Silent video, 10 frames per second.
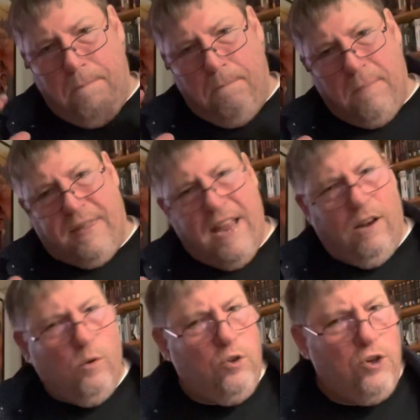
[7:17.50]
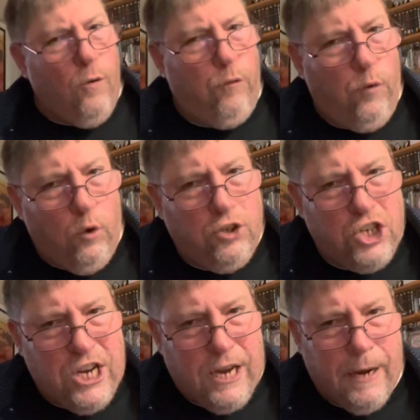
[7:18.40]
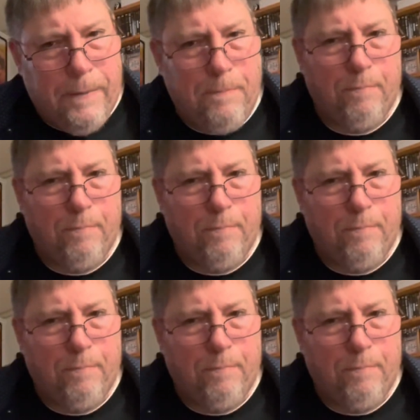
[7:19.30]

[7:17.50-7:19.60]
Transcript: But then Lucio Fulci